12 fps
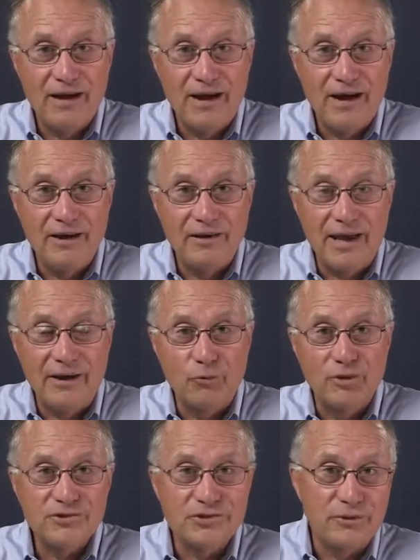And
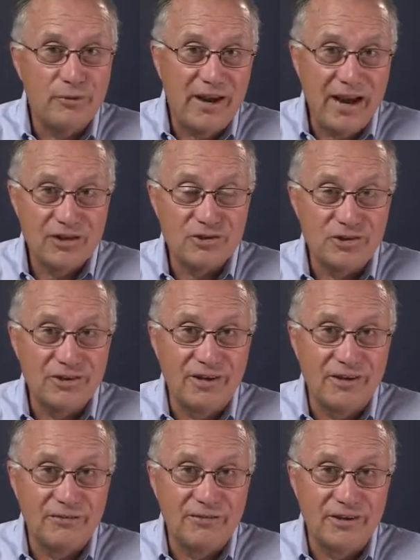what's the reaction
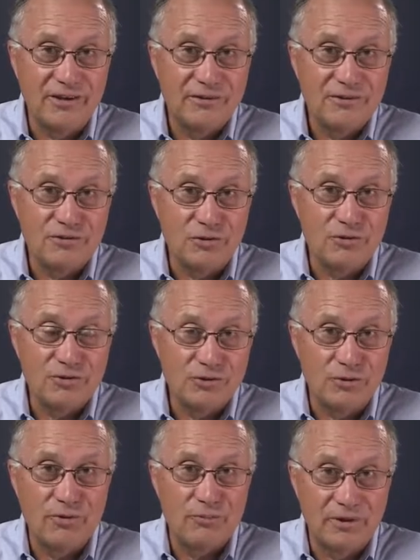of the students
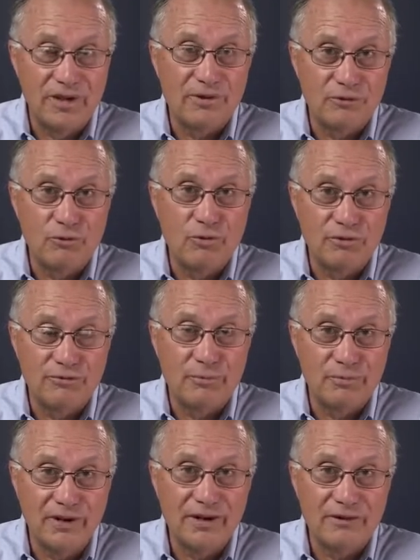who are playing the role of the
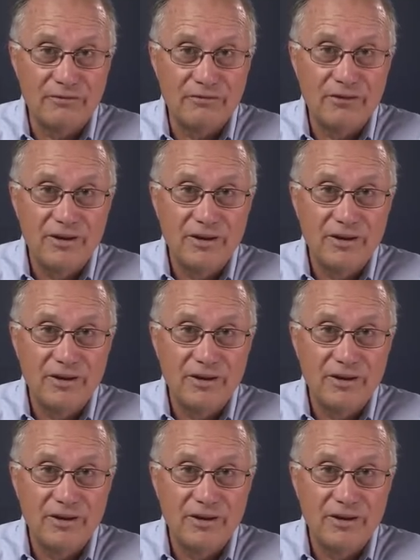plaintiff?